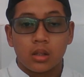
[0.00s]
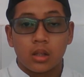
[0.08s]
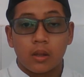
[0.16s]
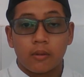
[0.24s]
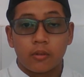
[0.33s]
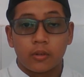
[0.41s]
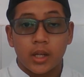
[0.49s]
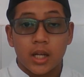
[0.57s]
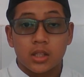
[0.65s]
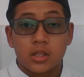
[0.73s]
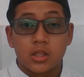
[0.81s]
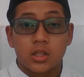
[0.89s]
Never
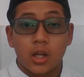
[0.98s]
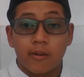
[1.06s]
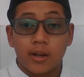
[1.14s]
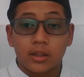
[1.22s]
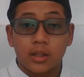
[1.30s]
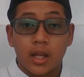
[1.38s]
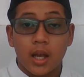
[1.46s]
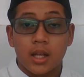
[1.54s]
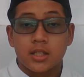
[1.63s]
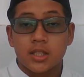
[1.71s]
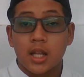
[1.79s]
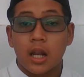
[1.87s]
forget salawat
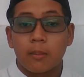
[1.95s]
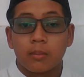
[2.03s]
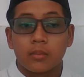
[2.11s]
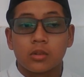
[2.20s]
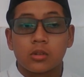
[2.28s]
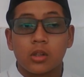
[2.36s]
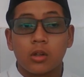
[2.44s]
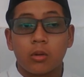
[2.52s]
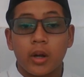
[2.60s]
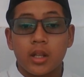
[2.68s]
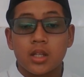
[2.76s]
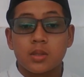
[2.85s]
and salam to the
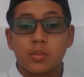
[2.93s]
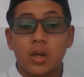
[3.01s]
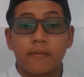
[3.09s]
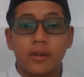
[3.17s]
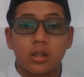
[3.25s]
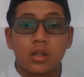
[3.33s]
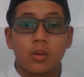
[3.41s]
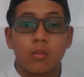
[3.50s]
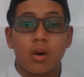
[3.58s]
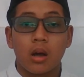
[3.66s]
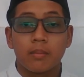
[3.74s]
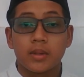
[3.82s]
greatest prophet
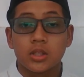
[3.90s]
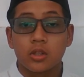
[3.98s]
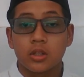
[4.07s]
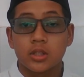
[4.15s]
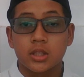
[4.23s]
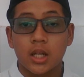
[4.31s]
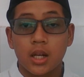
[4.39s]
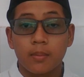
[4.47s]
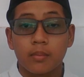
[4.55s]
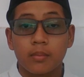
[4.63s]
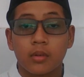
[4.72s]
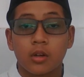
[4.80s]
Muhammad sallallahu alaihi
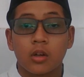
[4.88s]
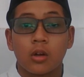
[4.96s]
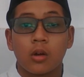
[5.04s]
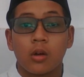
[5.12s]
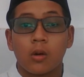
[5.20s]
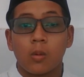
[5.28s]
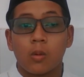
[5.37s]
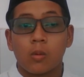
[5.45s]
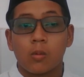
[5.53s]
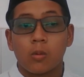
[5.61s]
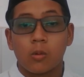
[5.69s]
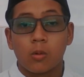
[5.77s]
wasallam,
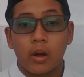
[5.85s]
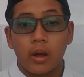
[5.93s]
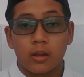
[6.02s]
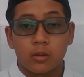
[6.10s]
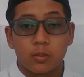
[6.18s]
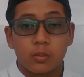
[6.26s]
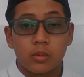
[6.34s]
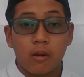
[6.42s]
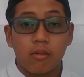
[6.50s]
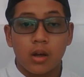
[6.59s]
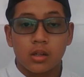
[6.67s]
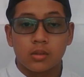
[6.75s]
who has
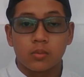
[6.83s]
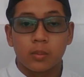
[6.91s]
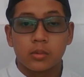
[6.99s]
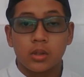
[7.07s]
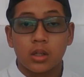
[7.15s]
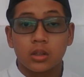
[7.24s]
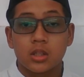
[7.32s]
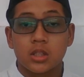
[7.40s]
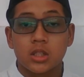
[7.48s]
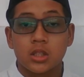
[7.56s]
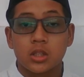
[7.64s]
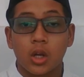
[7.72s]
brought us from
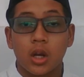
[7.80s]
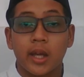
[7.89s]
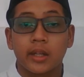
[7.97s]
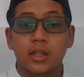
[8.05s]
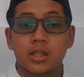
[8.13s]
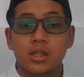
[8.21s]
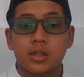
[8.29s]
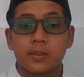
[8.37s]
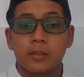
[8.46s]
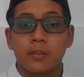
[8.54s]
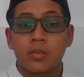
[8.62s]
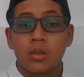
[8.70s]
darkness to lightness,
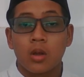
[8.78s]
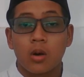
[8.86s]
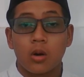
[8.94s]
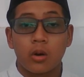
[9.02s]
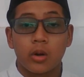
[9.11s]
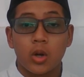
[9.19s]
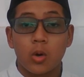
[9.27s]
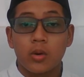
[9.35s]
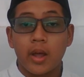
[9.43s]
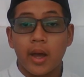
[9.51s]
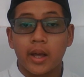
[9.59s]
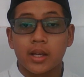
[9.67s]
or
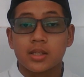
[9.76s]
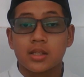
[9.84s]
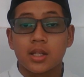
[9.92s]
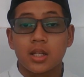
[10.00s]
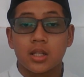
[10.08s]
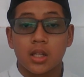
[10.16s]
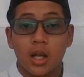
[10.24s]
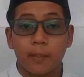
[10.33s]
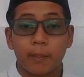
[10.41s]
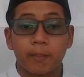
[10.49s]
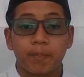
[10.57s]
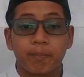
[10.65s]
known as Islam.